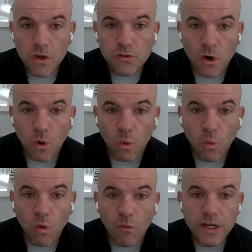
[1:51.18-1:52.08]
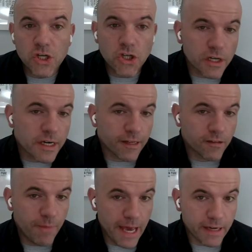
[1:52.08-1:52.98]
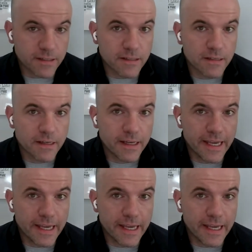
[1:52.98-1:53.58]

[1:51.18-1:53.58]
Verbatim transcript: So, what we shouldn't expect